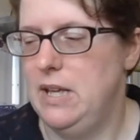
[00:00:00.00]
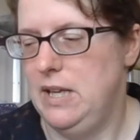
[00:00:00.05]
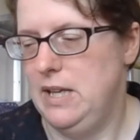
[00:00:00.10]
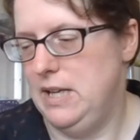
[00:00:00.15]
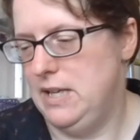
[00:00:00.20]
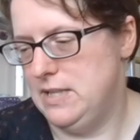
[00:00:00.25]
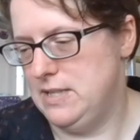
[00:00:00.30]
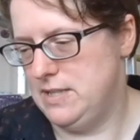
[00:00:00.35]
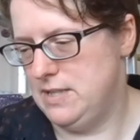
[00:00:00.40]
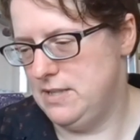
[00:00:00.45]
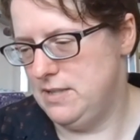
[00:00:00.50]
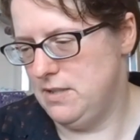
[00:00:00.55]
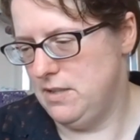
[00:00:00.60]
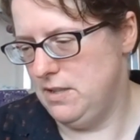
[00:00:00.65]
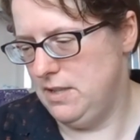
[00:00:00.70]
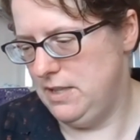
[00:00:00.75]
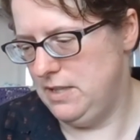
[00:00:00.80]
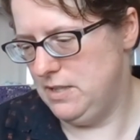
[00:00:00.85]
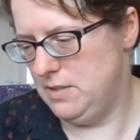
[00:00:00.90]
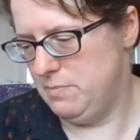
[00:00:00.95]
It's
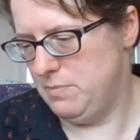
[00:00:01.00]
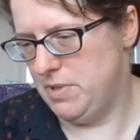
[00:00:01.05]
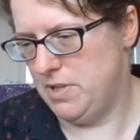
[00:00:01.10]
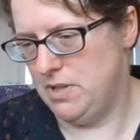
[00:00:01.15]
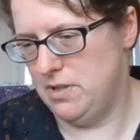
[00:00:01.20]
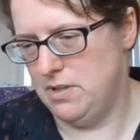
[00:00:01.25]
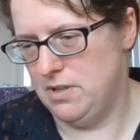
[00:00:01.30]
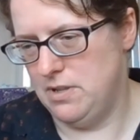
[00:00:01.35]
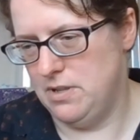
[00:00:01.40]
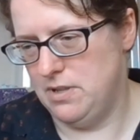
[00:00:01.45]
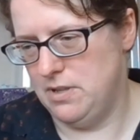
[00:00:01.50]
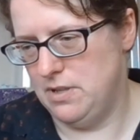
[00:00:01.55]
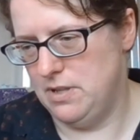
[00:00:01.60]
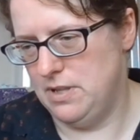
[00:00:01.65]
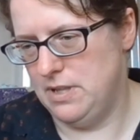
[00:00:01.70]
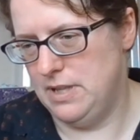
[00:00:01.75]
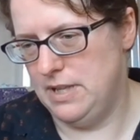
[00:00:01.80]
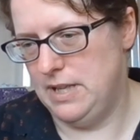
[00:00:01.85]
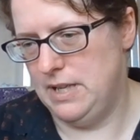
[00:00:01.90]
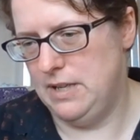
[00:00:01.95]
designed
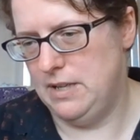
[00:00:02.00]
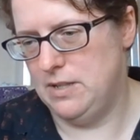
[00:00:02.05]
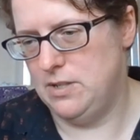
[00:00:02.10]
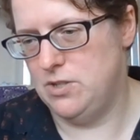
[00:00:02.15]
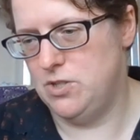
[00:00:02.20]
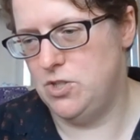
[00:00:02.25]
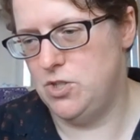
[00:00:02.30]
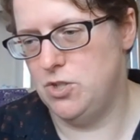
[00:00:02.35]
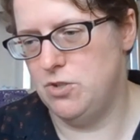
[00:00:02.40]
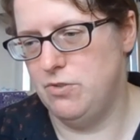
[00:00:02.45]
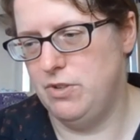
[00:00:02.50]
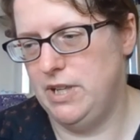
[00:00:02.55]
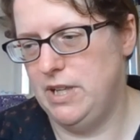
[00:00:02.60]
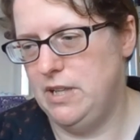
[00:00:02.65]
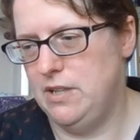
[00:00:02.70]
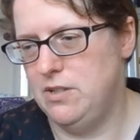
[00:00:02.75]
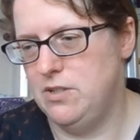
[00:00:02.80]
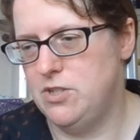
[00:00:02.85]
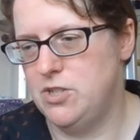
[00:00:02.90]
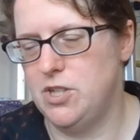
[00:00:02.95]
by
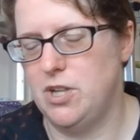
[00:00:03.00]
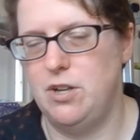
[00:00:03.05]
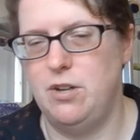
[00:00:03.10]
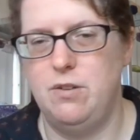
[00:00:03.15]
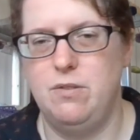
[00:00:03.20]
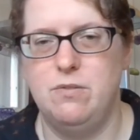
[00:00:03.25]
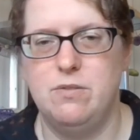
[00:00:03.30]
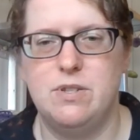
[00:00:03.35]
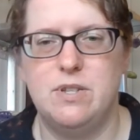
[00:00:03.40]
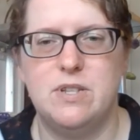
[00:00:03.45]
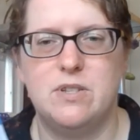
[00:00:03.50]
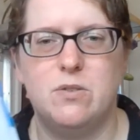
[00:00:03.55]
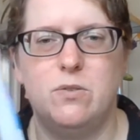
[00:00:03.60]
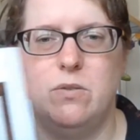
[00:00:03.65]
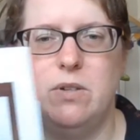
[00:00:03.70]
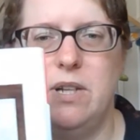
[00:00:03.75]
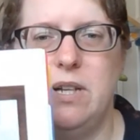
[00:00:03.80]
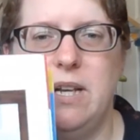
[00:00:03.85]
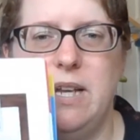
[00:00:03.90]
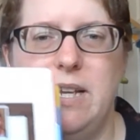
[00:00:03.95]
Doreen Jones. It's
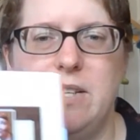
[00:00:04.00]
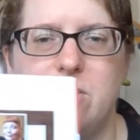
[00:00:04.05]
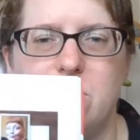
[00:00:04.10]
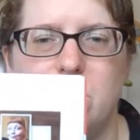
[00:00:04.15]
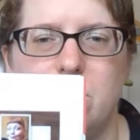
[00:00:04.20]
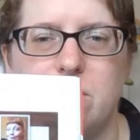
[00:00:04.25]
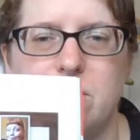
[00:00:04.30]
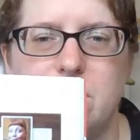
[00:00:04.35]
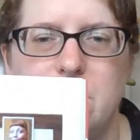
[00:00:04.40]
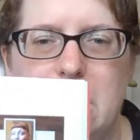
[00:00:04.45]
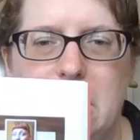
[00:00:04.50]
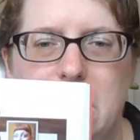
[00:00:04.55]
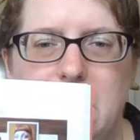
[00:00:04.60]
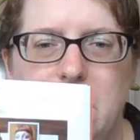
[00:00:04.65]
called Little Hedgehogs.